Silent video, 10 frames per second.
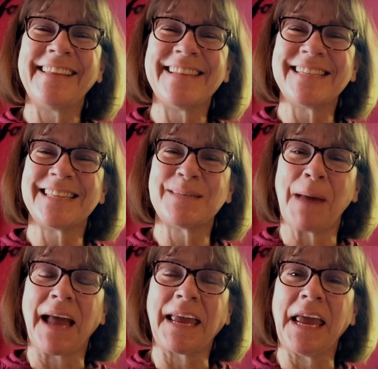This is
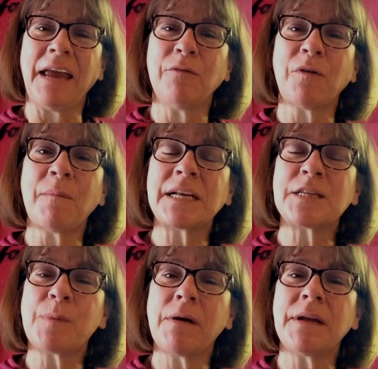Becky from
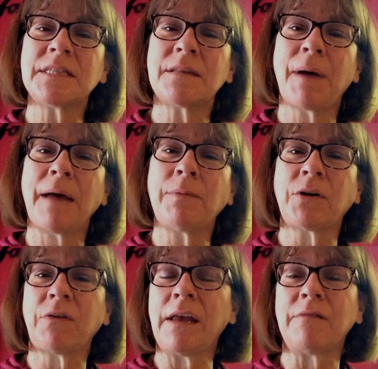Experience the Bible
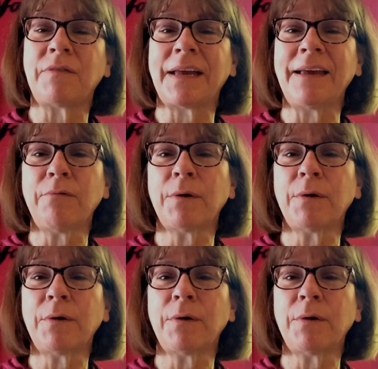Creatively,